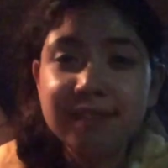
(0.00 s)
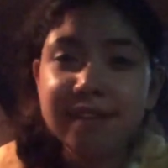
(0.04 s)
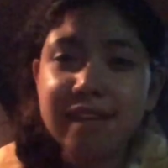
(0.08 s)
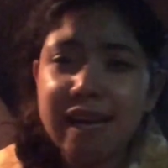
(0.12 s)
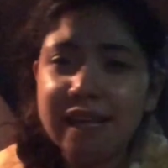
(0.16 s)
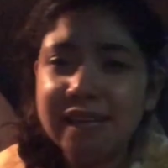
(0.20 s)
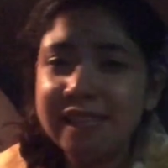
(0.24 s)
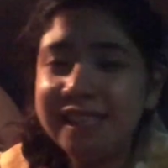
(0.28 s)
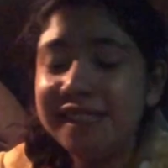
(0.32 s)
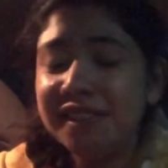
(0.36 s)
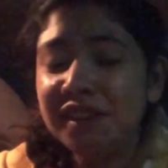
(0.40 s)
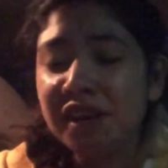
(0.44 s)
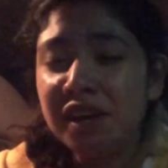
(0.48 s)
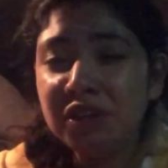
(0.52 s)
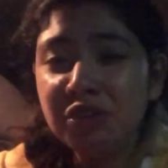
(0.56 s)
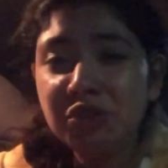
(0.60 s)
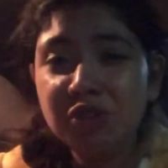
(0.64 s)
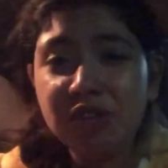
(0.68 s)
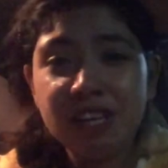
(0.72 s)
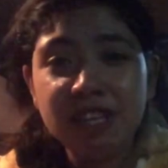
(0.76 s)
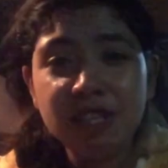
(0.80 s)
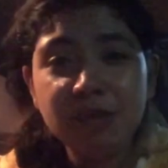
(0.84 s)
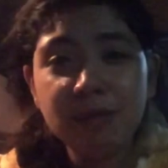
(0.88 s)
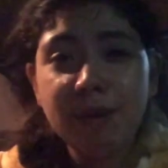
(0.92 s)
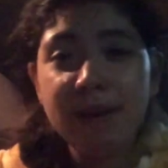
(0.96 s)
I did not
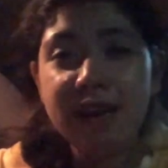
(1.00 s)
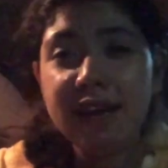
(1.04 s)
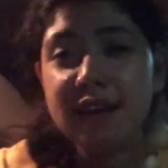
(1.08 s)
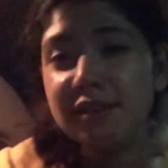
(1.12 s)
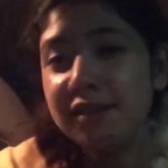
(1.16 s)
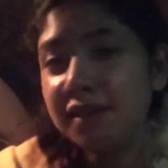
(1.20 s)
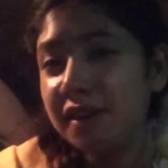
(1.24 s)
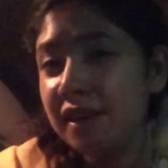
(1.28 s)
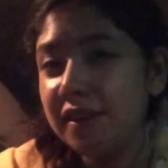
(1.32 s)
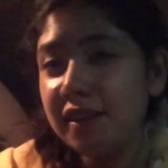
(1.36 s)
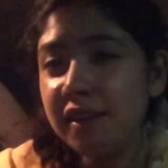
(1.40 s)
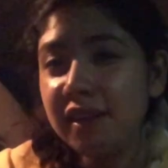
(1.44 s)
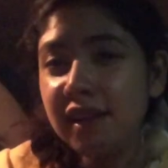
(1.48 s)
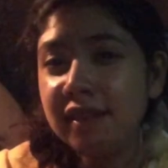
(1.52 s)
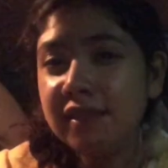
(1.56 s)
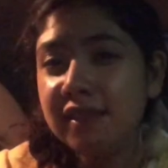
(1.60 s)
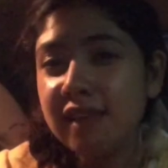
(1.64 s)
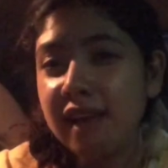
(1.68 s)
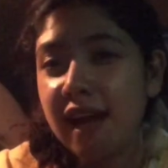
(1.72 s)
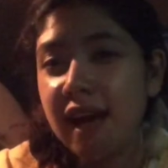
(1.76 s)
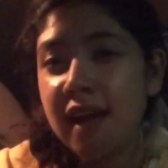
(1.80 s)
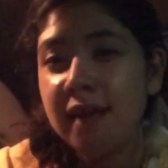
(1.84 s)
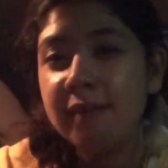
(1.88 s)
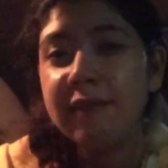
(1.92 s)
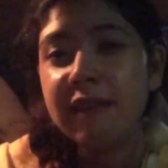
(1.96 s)
trespass or nothing like
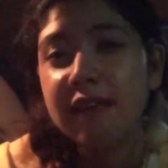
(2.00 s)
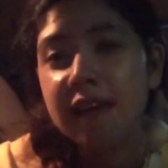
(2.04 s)
that.